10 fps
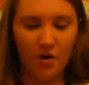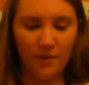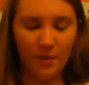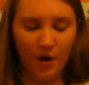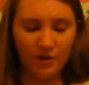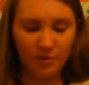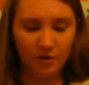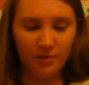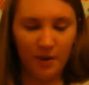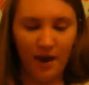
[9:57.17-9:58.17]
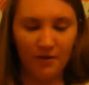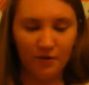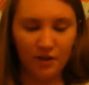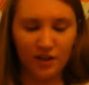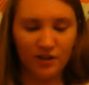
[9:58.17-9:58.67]
impossible to paint for
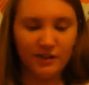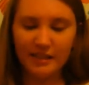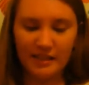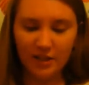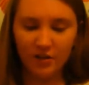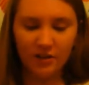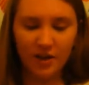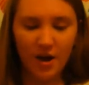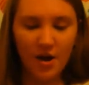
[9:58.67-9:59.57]
years and years.